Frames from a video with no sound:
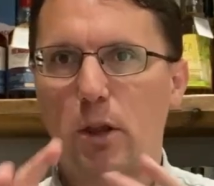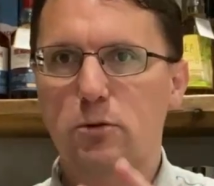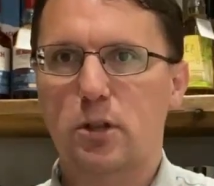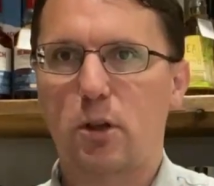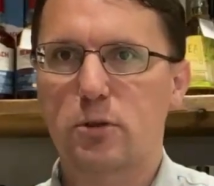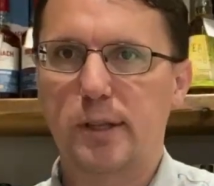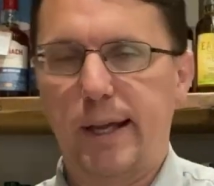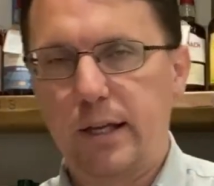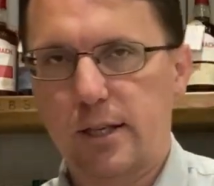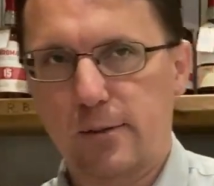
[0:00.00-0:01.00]
those close
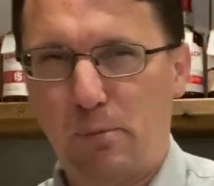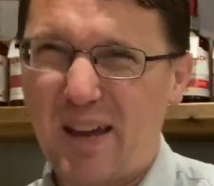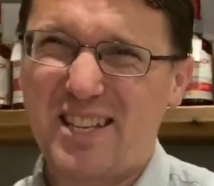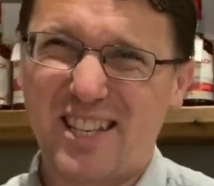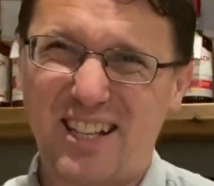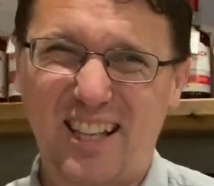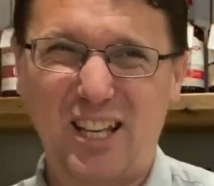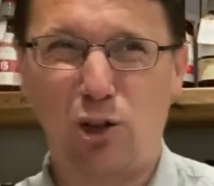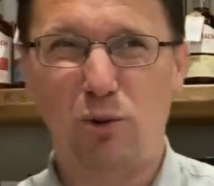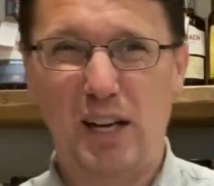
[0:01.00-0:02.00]
links. It's basically
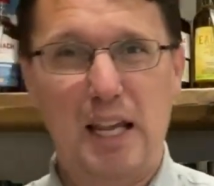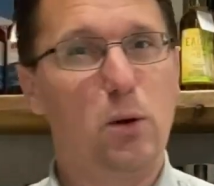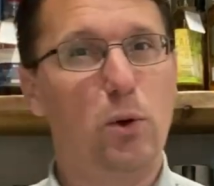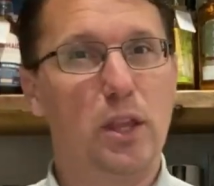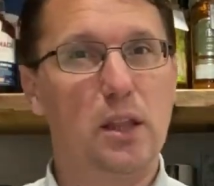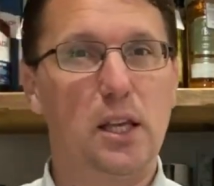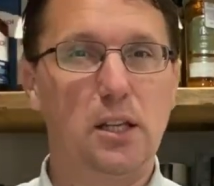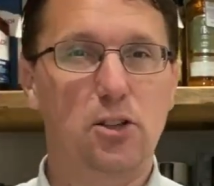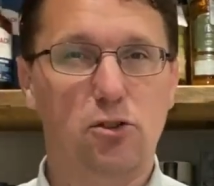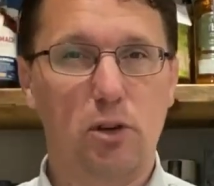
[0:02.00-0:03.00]
unique within the
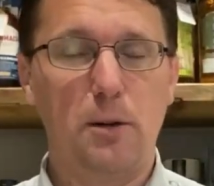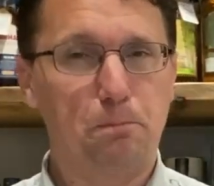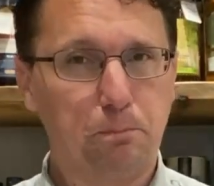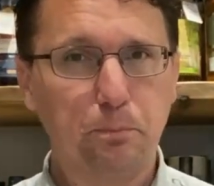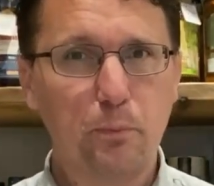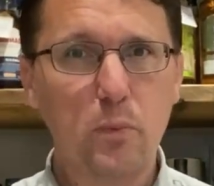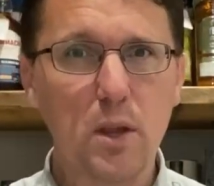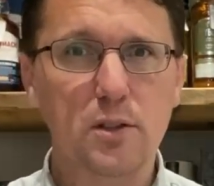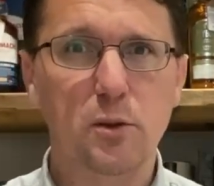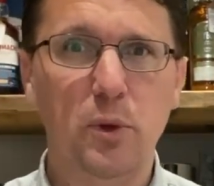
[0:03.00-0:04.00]
industry
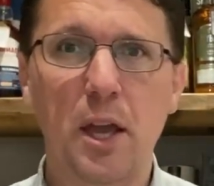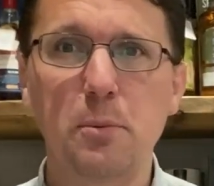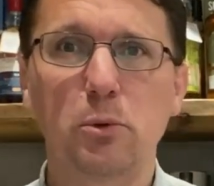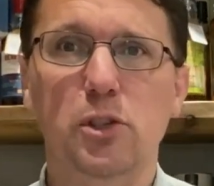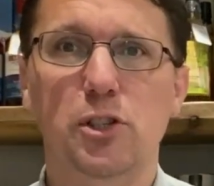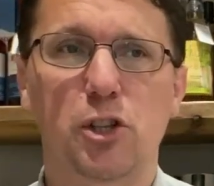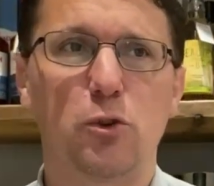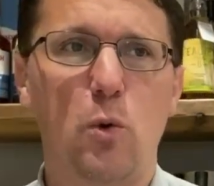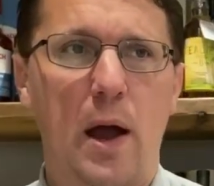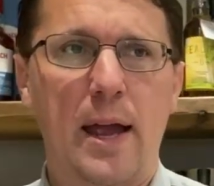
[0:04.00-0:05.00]
to be able to
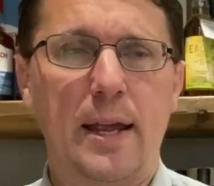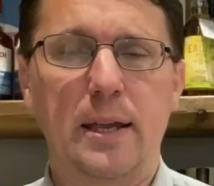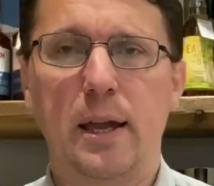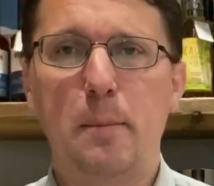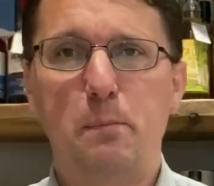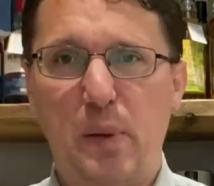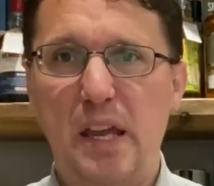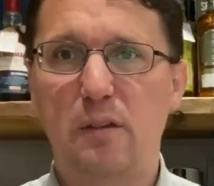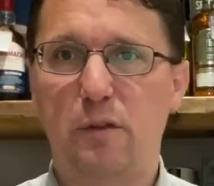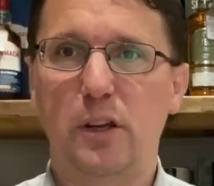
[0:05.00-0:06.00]
do a
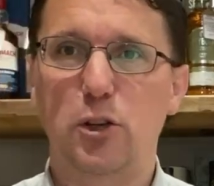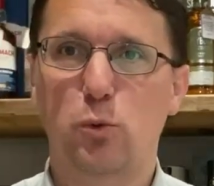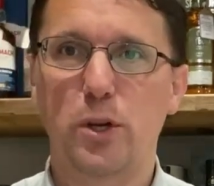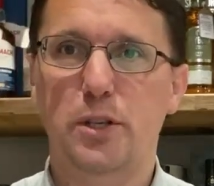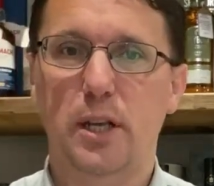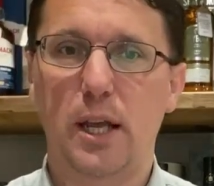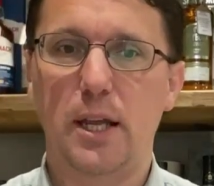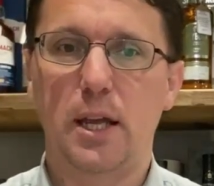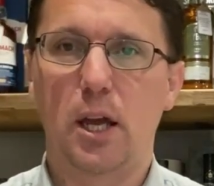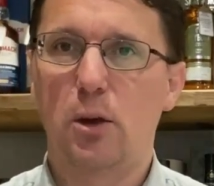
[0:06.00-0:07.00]
beer finish
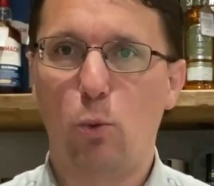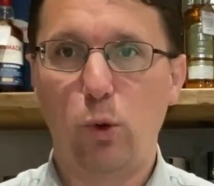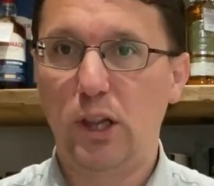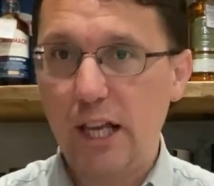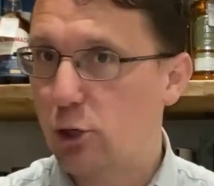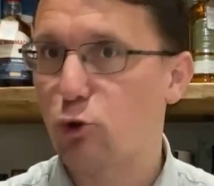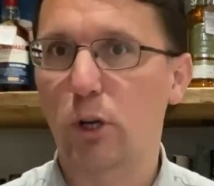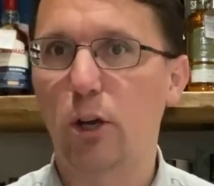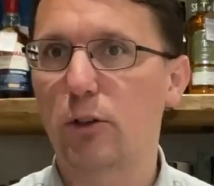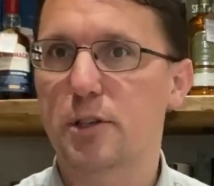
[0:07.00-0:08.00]
whiskey
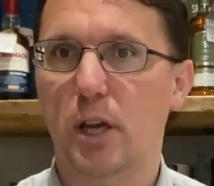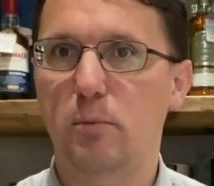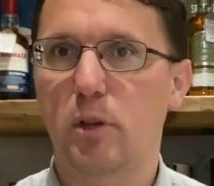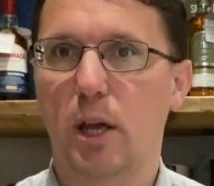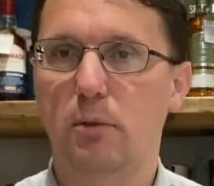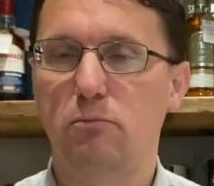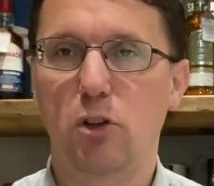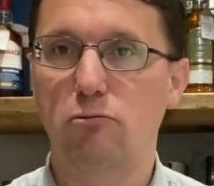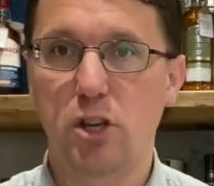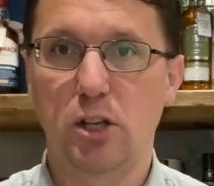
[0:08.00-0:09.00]
literally on the same day.
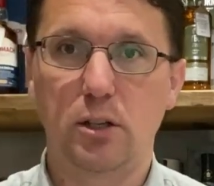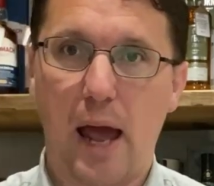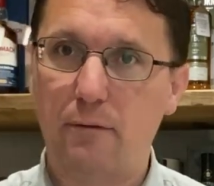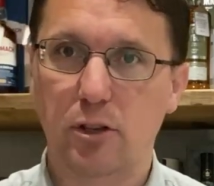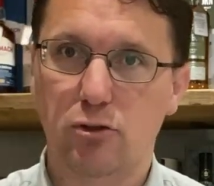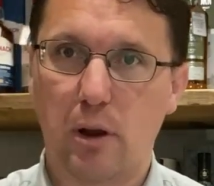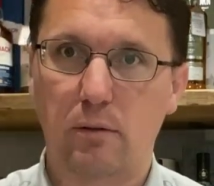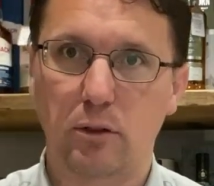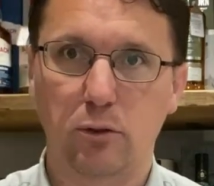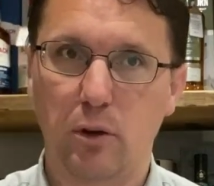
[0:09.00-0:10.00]
You're having to
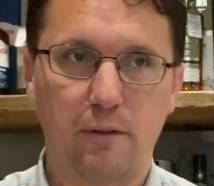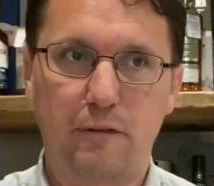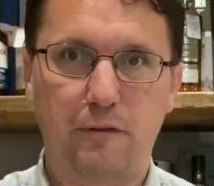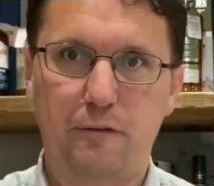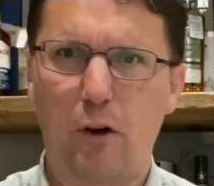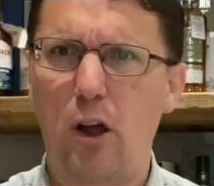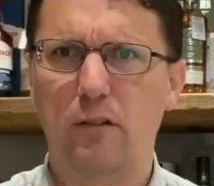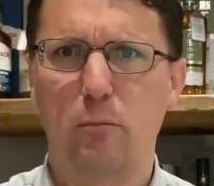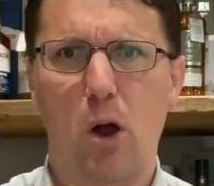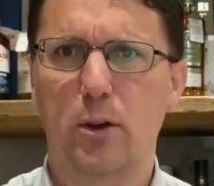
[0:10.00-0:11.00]
travel
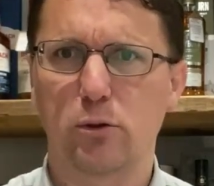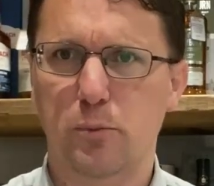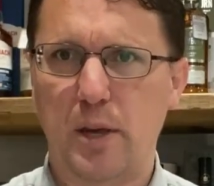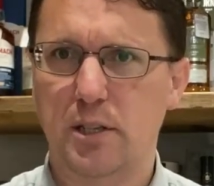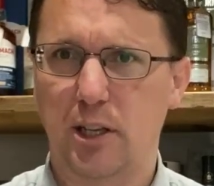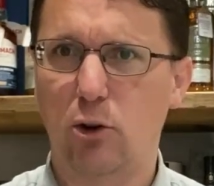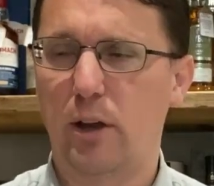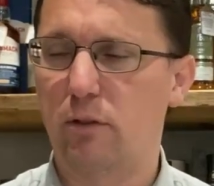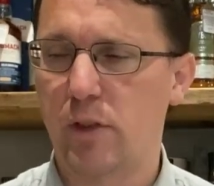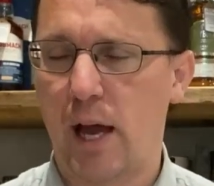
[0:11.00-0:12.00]
5 miles, basically, not
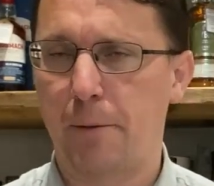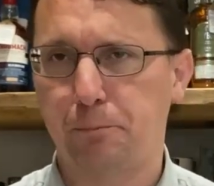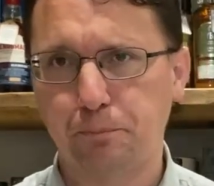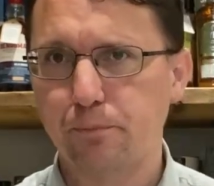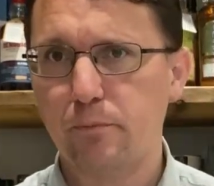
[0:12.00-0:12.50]
even that,